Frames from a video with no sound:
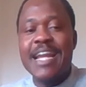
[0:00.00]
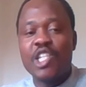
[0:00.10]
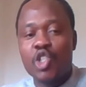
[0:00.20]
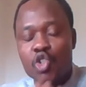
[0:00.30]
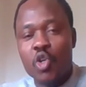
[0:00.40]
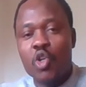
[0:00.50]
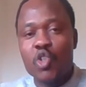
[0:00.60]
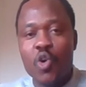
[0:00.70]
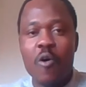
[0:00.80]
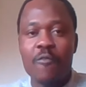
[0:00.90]
either the
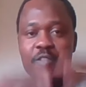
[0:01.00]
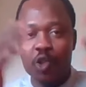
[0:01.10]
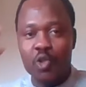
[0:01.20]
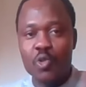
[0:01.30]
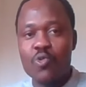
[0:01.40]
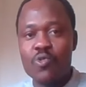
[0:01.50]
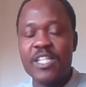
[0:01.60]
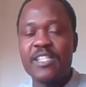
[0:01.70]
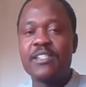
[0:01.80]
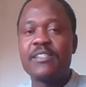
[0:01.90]
structure of the
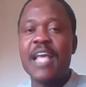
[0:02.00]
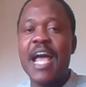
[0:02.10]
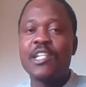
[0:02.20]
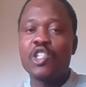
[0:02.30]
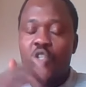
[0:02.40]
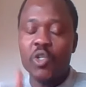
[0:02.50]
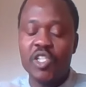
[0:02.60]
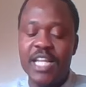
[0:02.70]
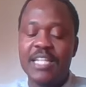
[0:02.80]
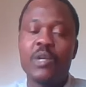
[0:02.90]
school is designed
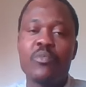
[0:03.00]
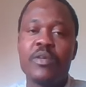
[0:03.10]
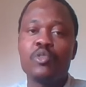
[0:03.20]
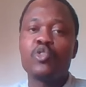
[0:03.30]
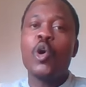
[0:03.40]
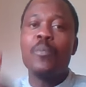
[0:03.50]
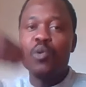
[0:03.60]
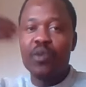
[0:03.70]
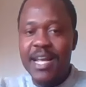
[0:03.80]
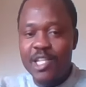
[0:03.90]
such that they will be able to
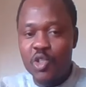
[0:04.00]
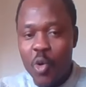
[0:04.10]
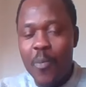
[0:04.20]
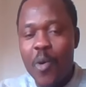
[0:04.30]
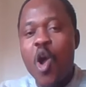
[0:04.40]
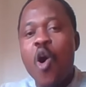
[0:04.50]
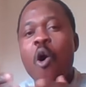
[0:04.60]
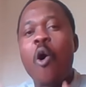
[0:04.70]
help you get job,